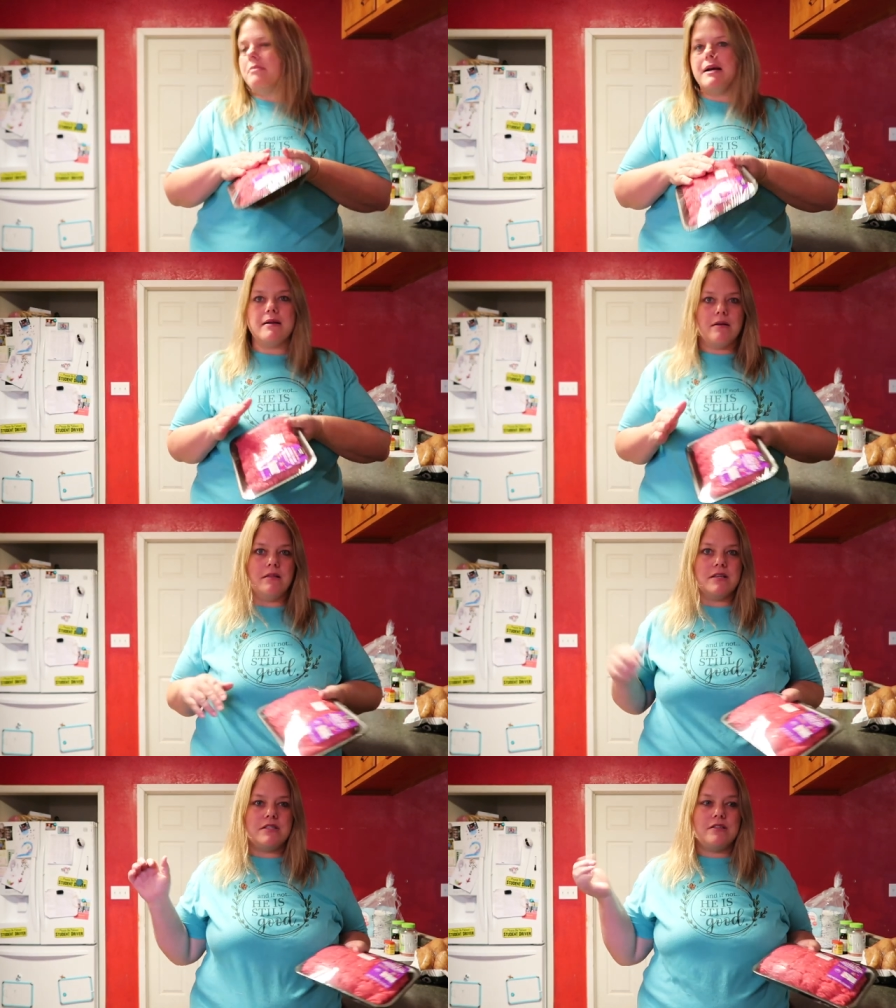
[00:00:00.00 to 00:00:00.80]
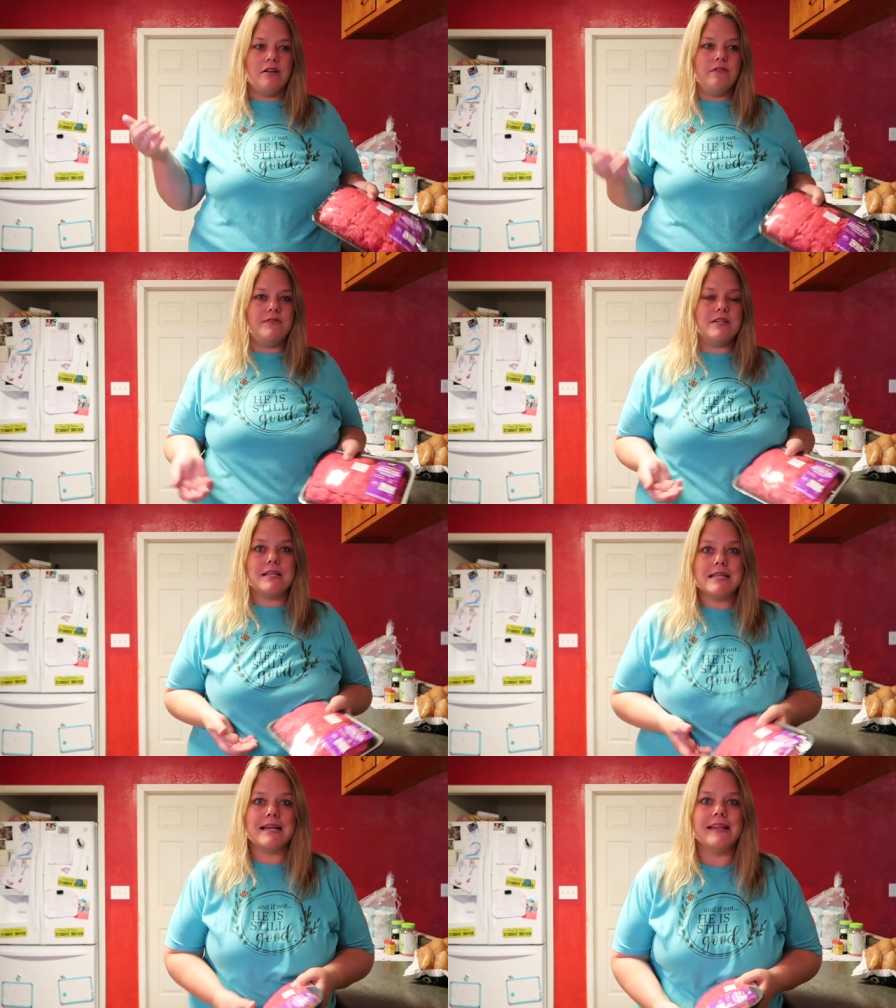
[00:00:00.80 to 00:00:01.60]
mine on the stove just
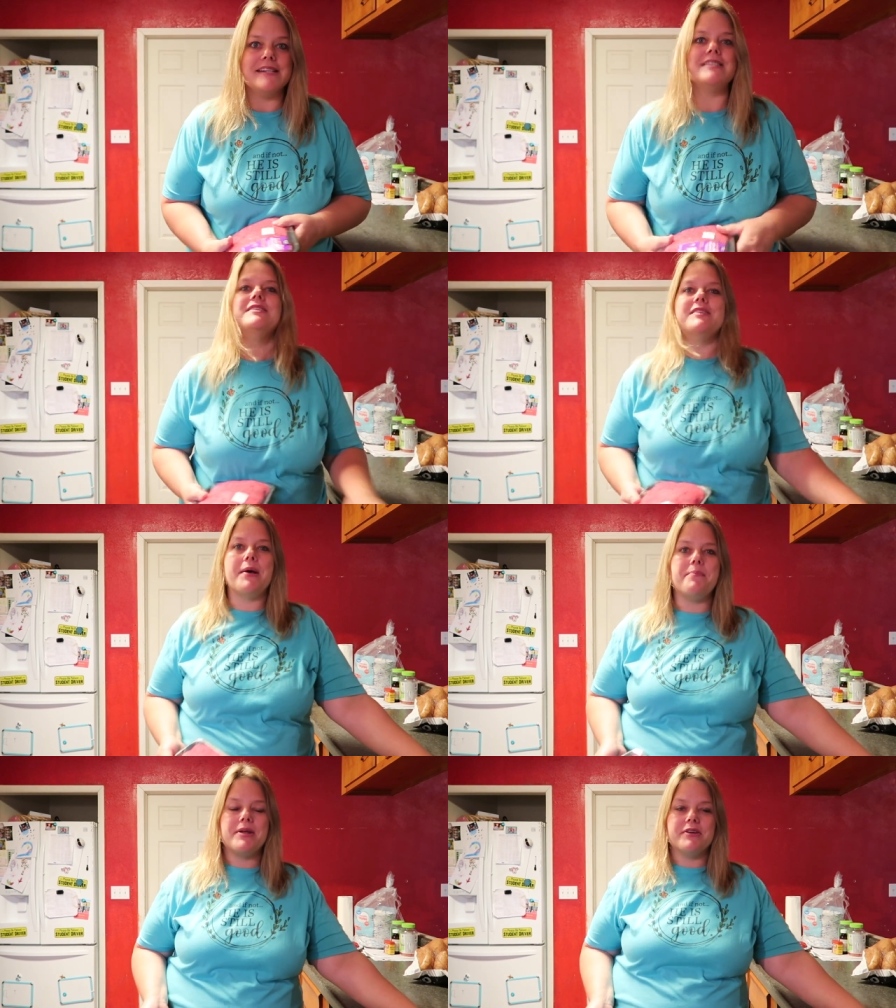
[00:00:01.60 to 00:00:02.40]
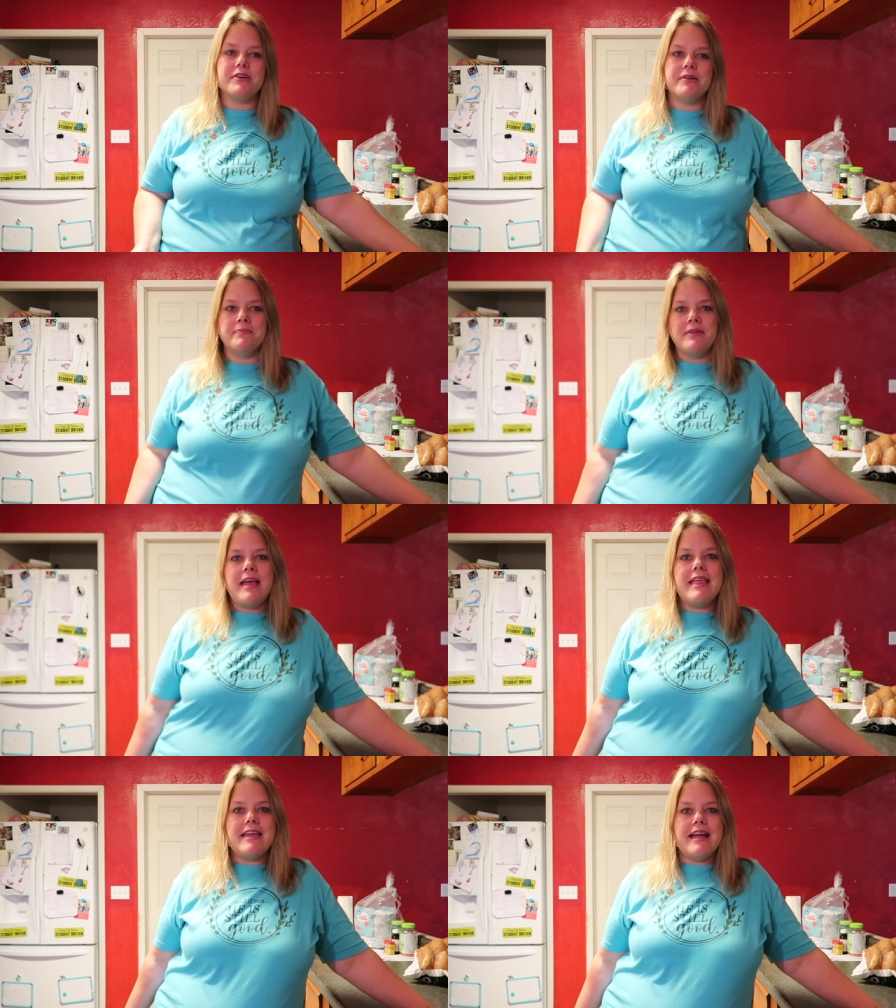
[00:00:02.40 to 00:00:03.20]
because I like to do that better
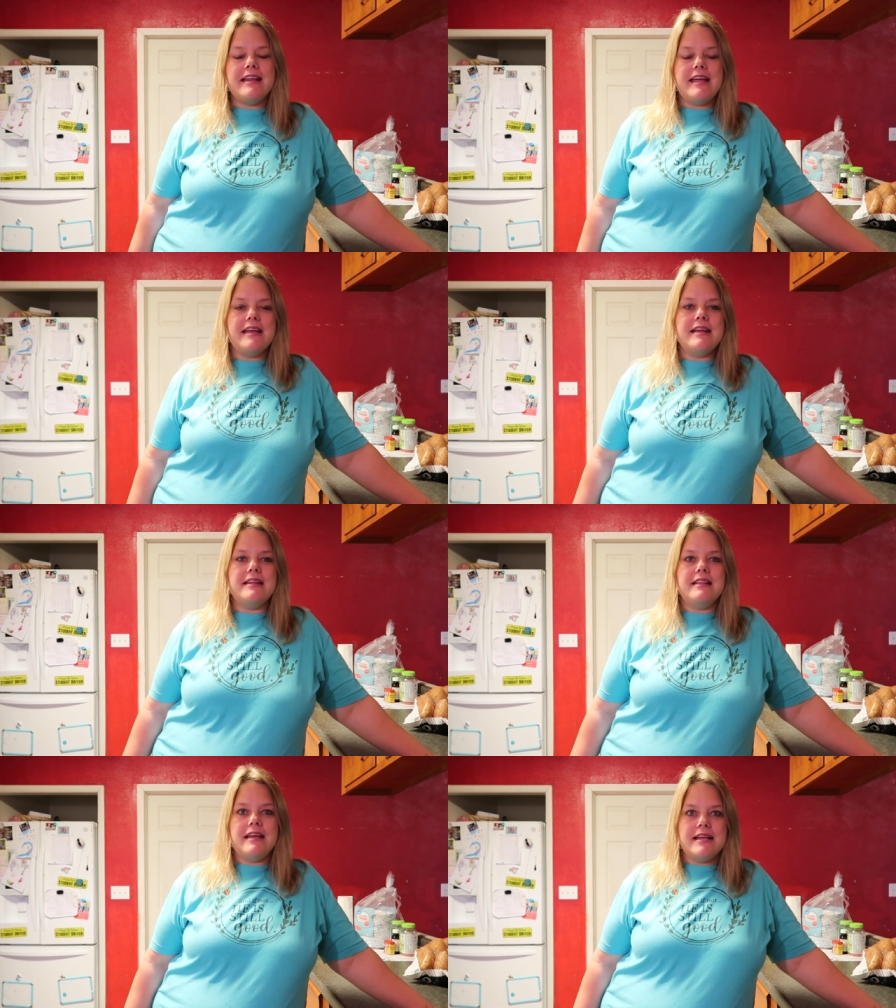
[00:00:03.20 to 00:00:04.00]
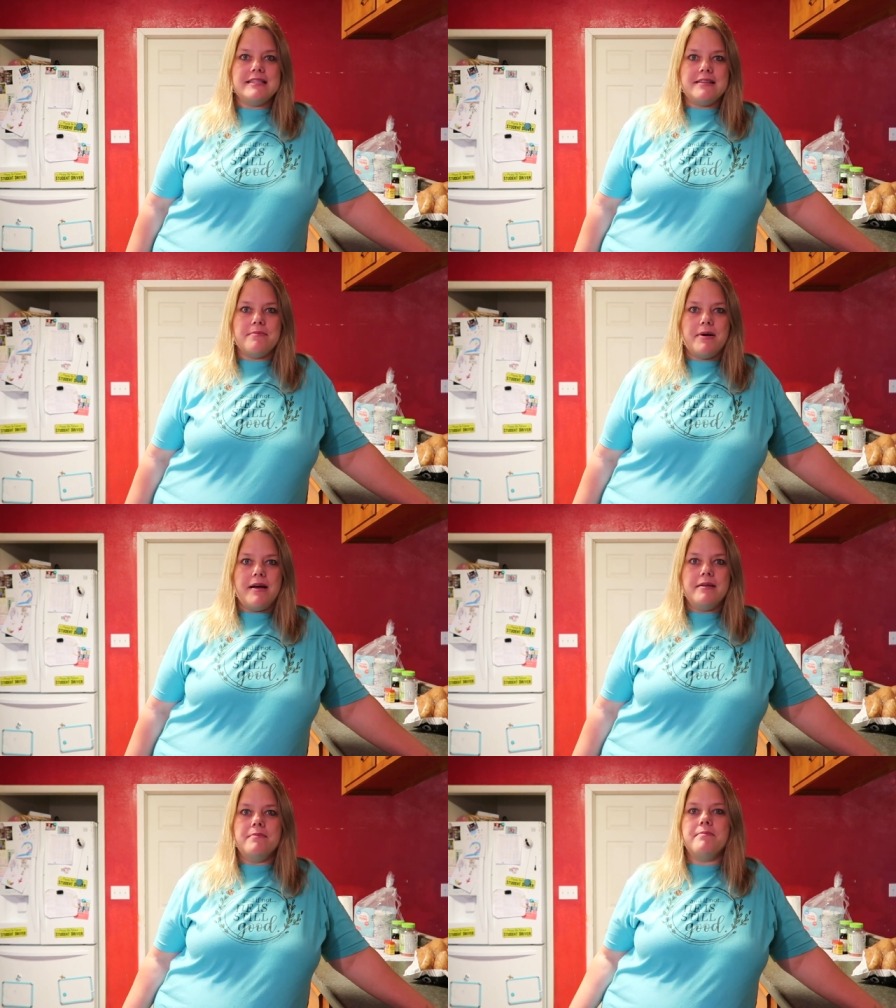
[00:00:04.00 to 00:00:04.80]
than in the Instant Pot.